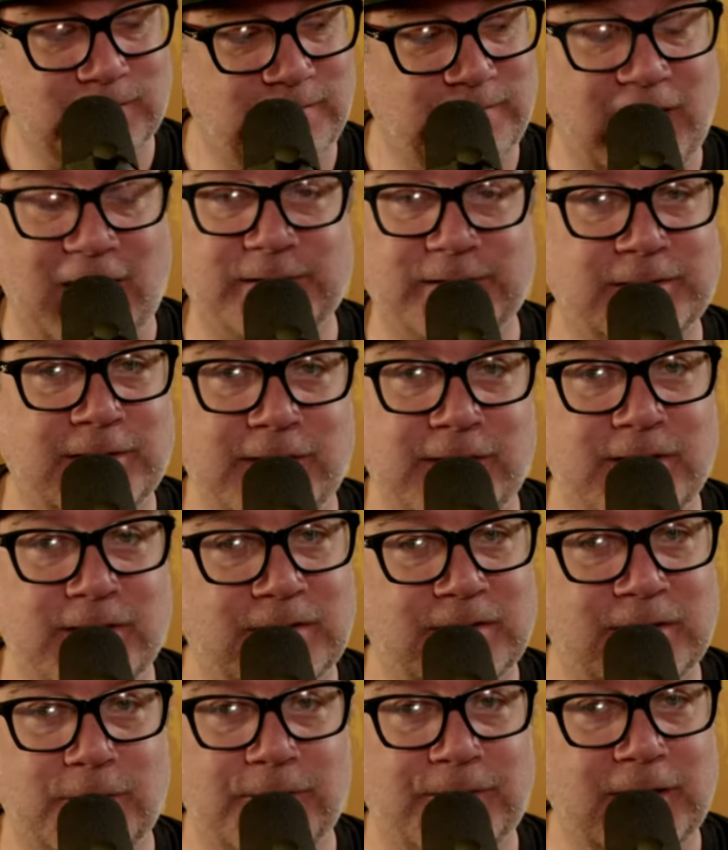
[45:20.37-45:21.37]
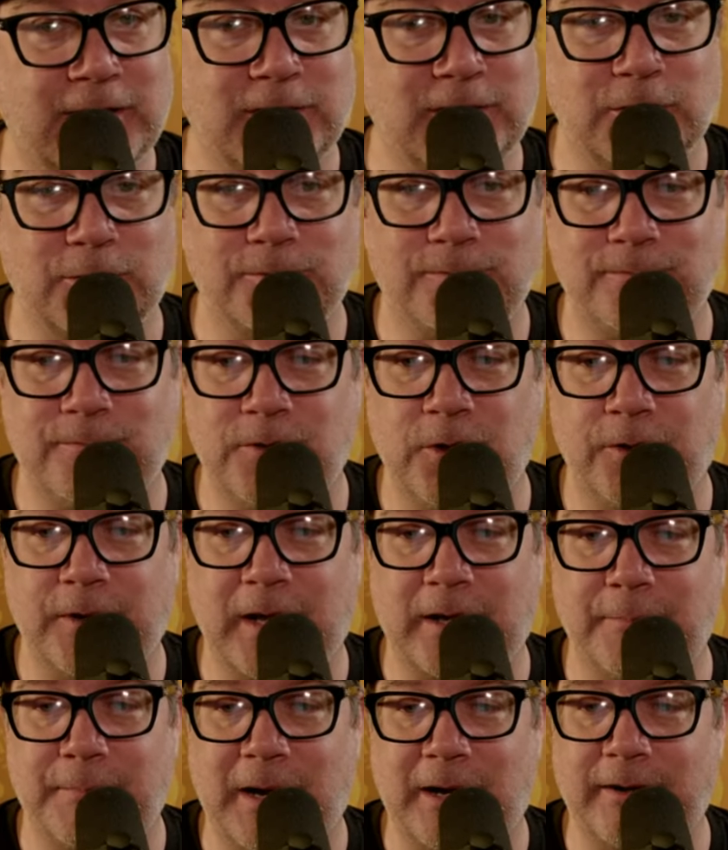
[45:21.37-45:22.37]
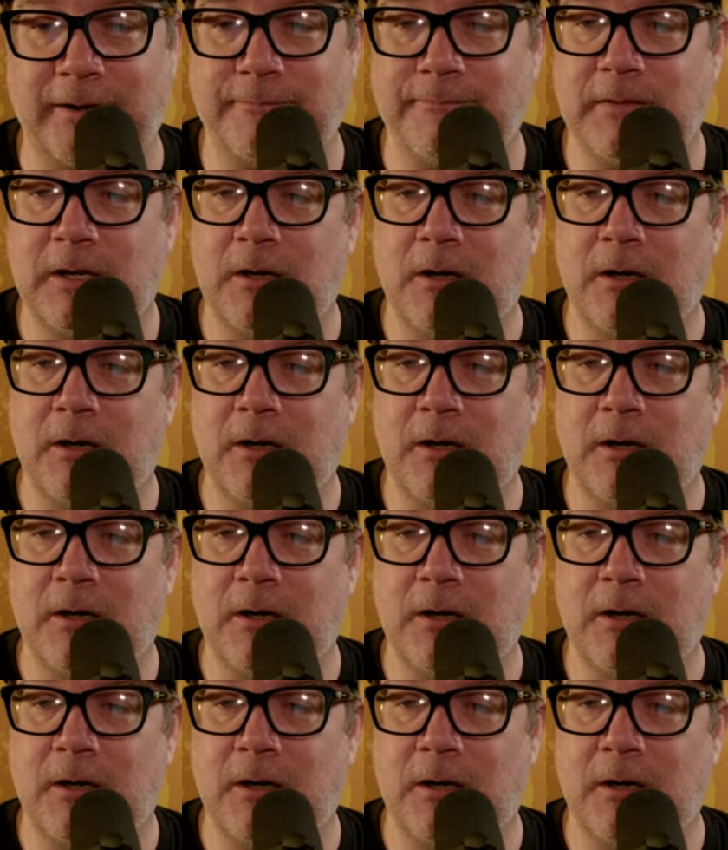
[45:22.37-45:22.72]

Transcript: Fascinated to see what they do. No doubt about it.